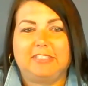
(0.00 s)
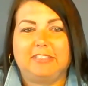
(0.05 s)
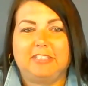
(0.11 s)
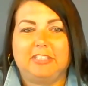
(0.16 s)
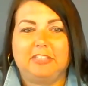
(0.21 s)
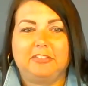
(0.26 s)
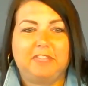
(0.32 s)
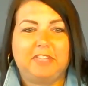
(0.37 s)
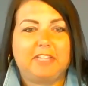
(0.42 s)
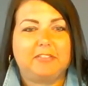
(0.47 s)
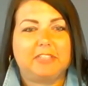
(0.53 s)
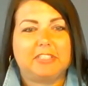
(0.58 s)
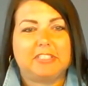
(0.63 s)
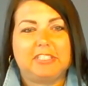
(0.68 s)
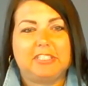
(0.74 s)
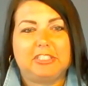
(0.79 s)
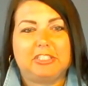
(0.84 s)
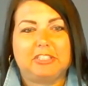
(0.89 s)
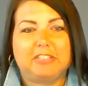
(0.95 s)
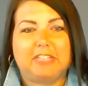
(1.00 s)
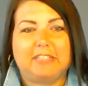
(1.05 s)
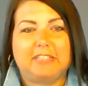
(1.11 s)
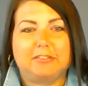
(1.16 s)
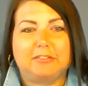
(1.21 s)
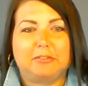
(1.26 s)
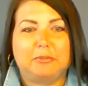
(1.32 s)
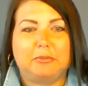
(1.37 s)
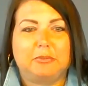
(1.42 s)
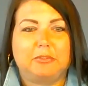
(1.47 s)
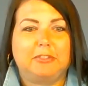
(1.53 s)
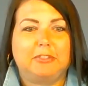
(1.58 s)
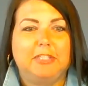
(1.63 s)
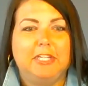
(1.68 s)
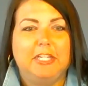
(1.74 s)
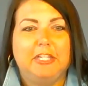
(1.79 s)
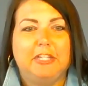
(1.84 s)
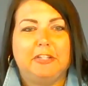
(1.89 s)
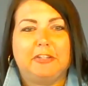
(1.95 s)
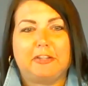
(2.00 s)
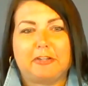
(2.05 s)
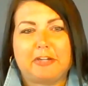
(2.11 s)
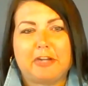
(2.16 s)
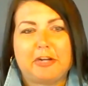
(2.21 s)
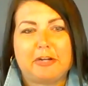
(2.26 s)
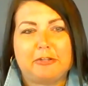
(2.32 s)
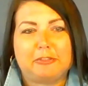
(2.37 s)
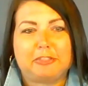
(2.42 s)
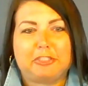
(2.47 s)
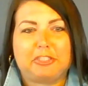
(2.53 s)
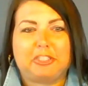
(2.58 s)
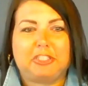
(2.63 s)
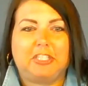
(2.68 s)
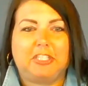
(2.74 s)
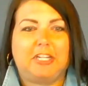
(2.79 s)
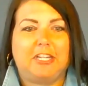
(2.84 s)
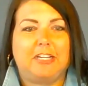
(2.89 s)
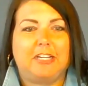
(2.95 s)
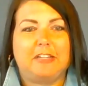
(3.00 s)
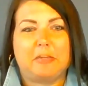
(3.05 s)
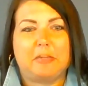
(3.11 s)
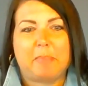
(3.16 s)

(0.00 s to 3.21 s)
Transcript: their favorite teacher at school, their coach, their